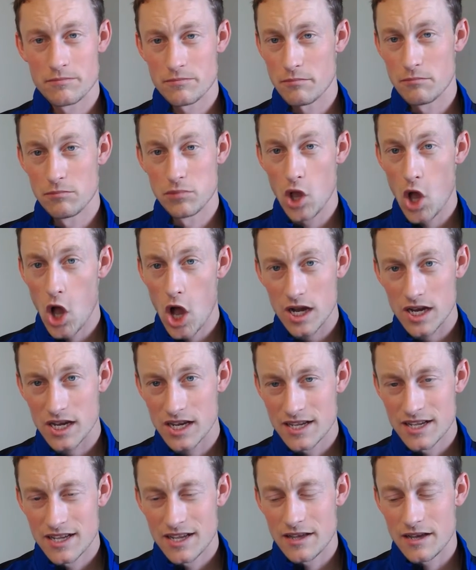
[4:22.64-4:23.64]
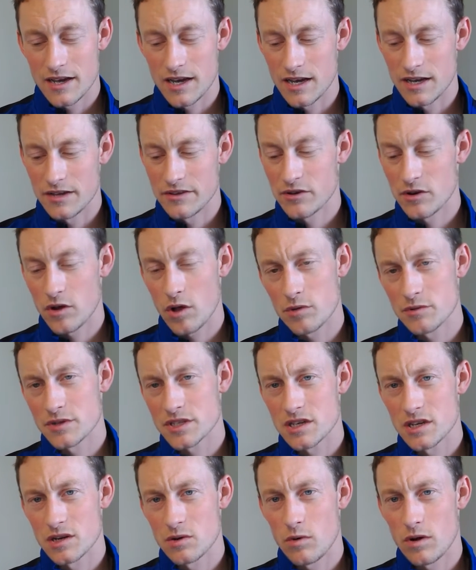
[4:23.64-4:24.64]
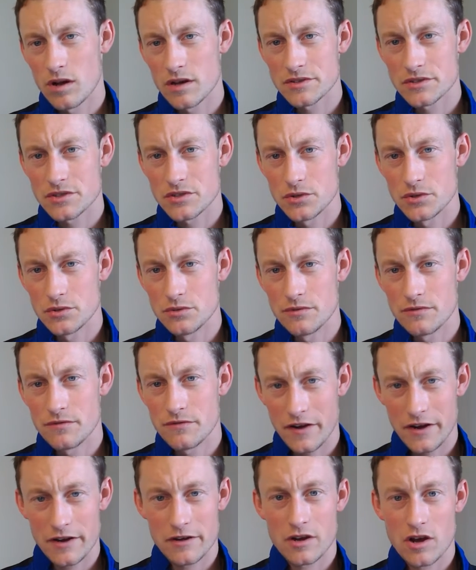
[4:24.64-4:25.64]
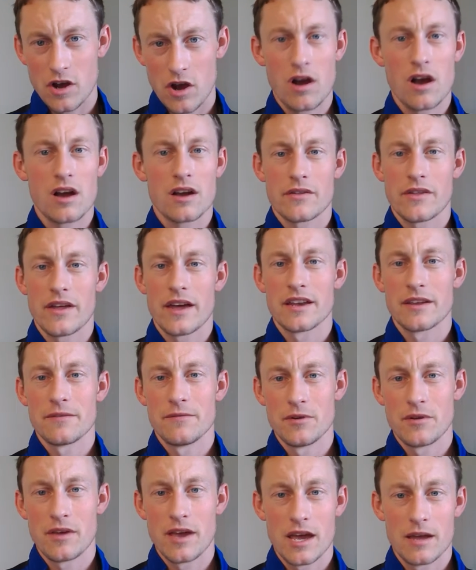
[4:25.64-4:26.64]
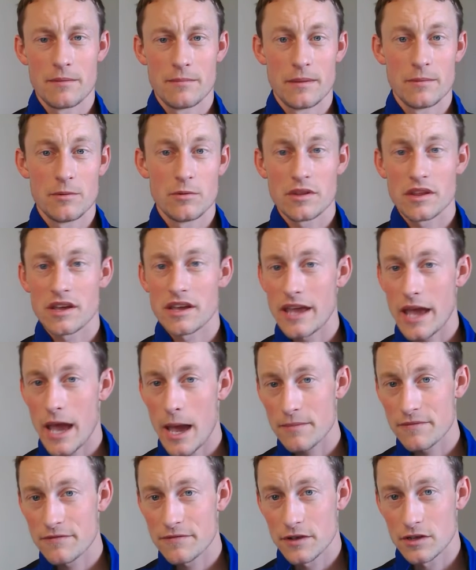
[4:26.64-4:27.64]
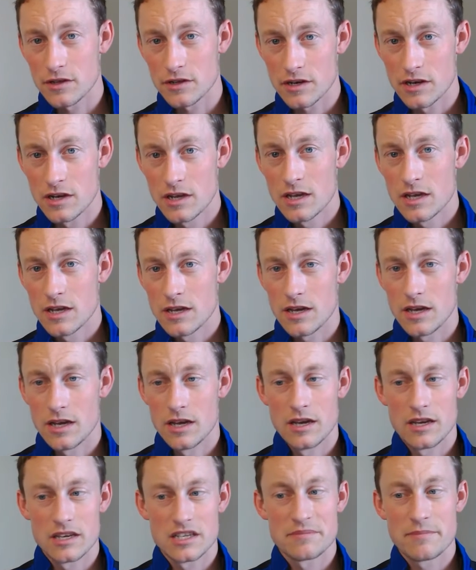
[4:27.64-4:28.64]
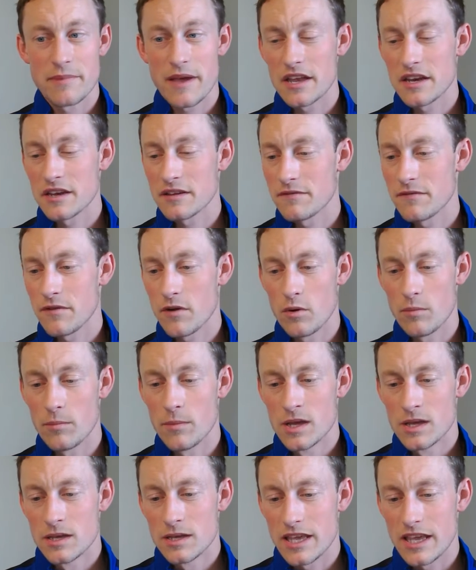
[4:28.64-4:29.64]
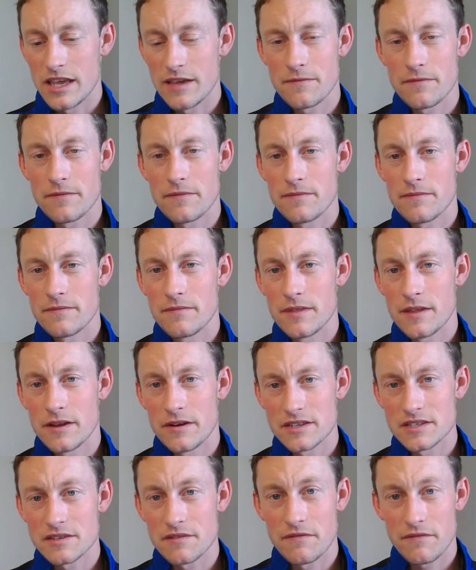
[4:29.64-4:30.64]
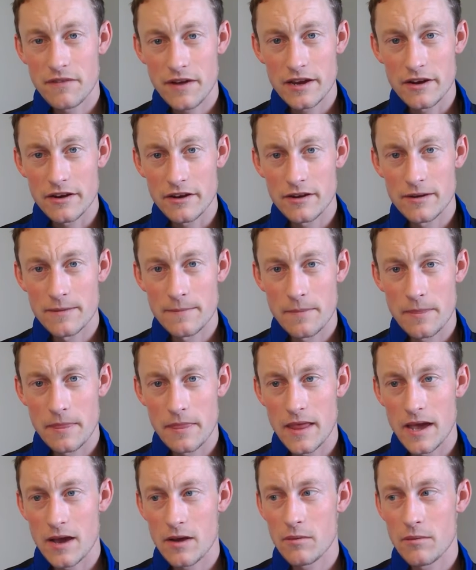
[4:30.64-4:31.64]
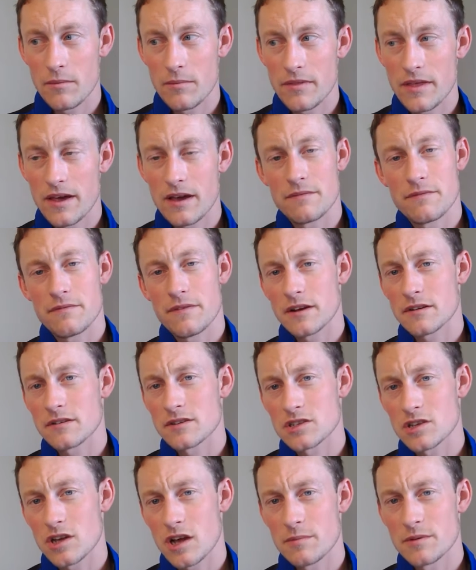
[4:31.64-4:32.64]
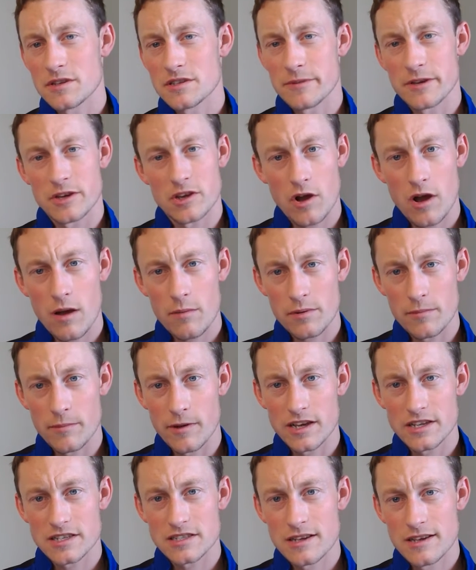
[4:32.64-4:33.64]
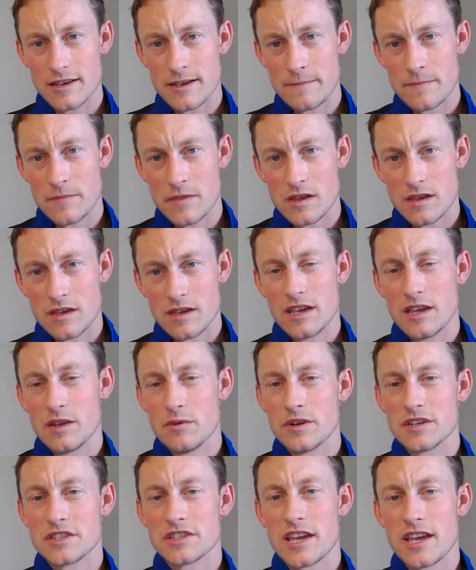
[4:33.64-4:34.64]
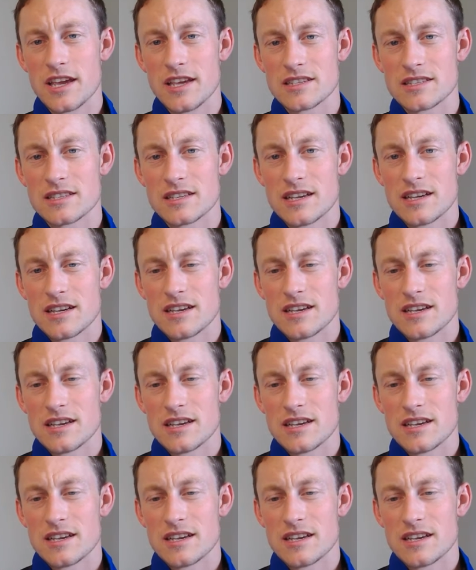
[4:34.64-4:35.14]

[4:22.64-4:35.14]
block, you're always going to want to fire caulk that if you can, maybe with a gap filler, expanding foam. If there is a fire, now that fire stop has been compromised, in which case